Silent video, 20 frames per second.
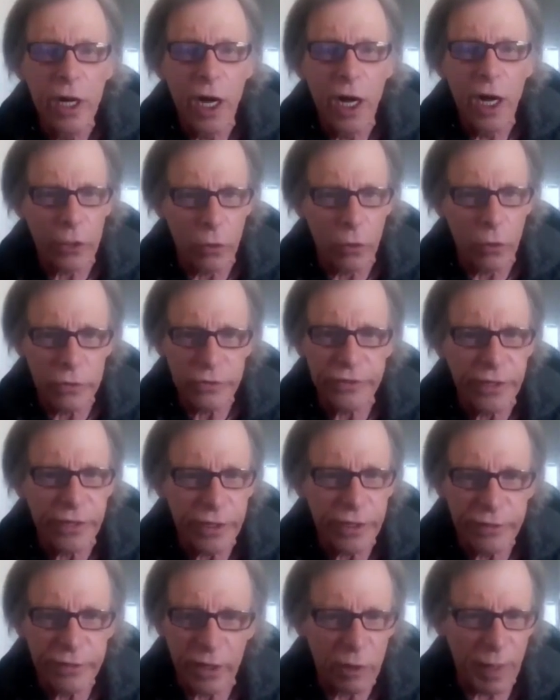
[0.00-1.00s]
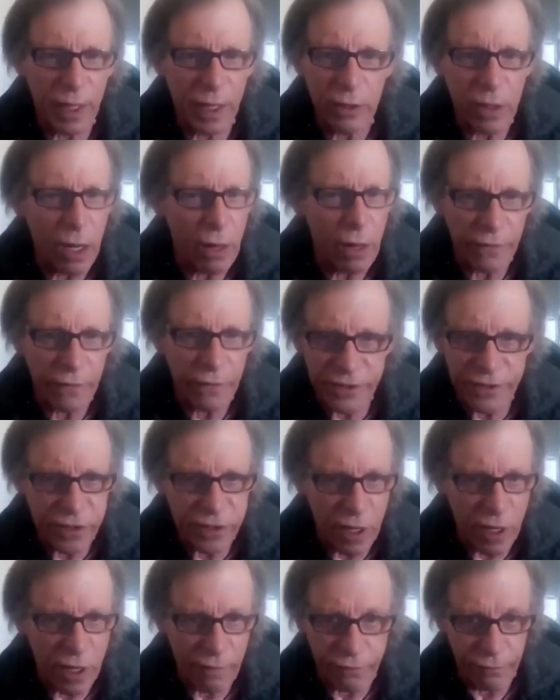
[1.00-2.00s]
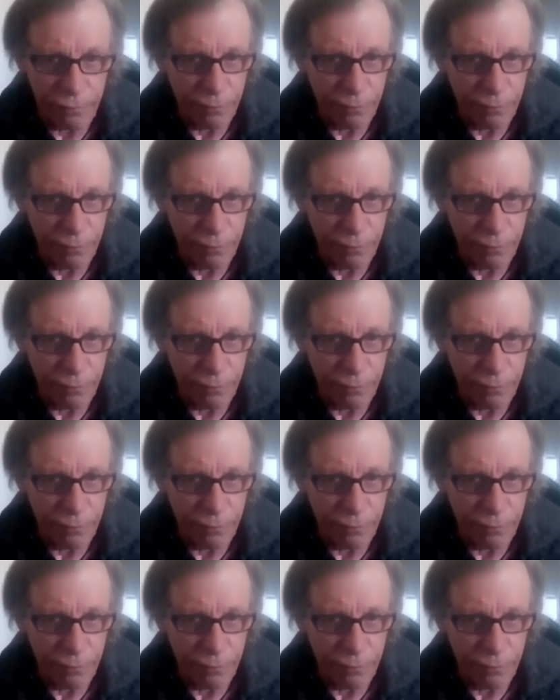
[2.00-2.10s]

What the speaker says: I go into detail about all this stuff.